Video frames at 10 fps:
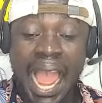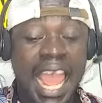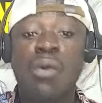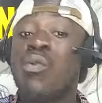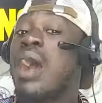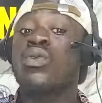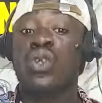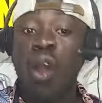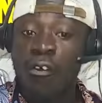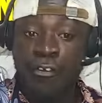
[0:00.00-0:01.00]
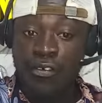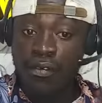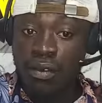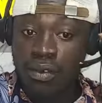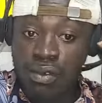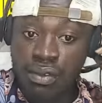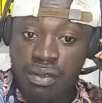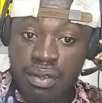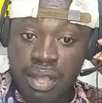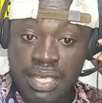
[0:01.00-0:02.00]
and wow, rough.
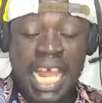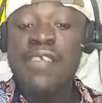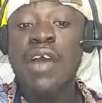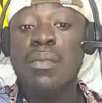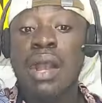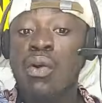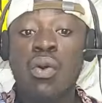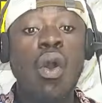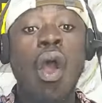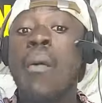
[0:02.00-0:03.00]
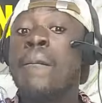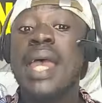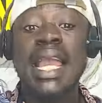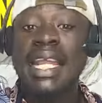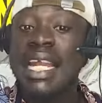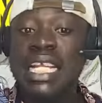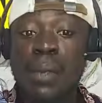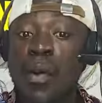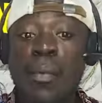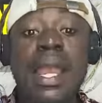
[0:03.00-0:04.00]
Sell it for a walk on or make Kennedy
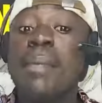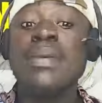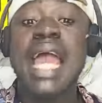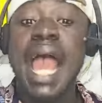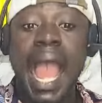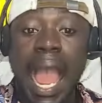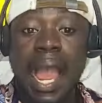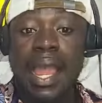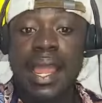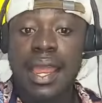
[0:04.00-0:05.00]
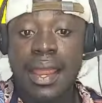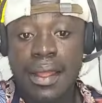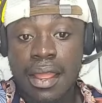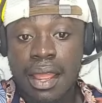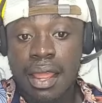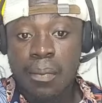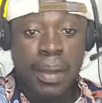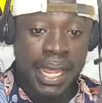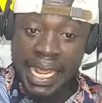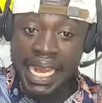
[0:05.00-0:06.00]
Pong, baby.
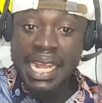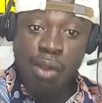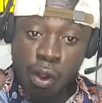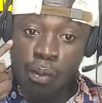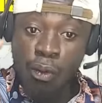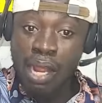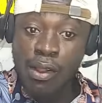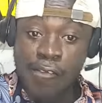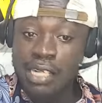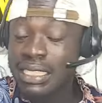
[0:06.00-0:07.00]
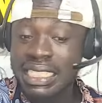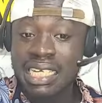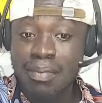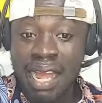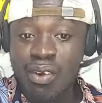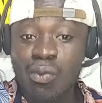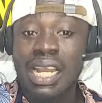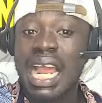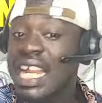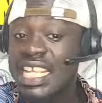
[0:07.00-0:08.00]
But Kennedy, one who kind of us certain about. Could
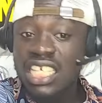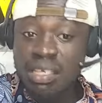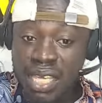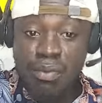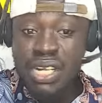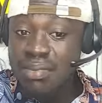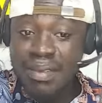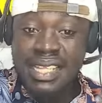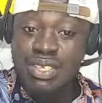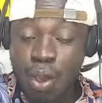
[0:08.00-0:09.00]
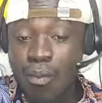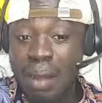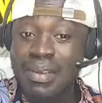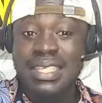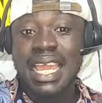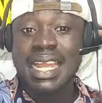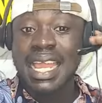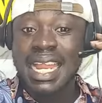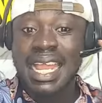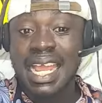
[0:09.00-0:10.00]
I need to mean to your mama say, and I
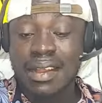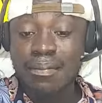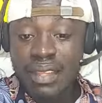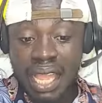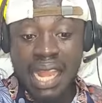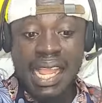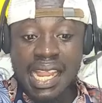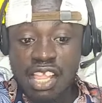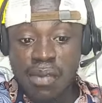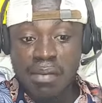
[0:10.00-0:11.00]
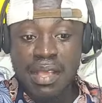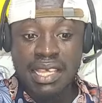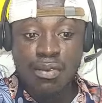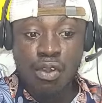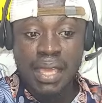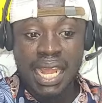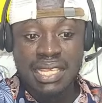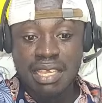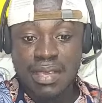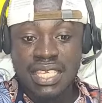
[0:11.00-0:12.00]
need the man, be same, do be a
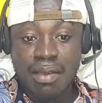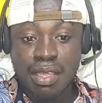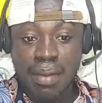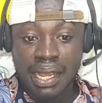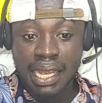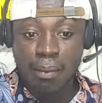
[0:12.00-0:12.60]
rasibish, be my clam,